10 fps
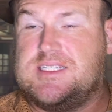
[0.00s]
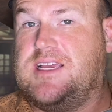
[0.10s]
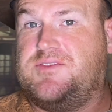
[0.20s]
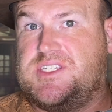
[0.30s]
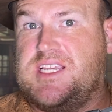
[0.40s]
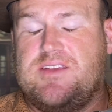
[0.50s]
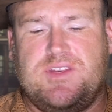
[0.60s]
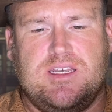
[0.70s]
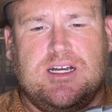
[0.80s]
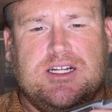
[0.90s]
have a
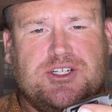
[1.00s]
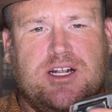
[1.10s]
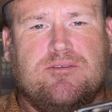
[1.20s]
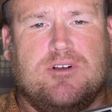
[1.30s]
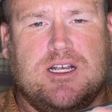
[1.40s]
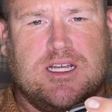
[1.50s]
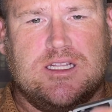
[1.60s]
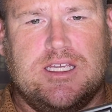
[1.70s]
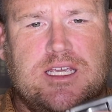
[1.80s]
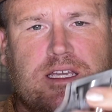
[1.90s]
safety notch,
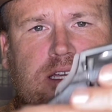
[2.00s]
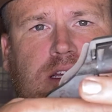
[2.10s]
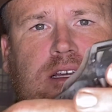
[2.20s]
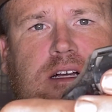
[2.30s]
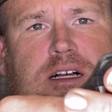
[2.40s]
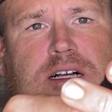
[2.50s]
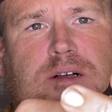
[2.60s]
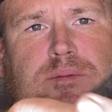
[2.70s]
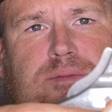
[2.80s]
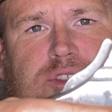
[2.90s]
ironically.
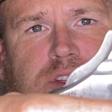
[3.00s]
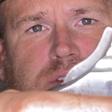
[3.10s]
So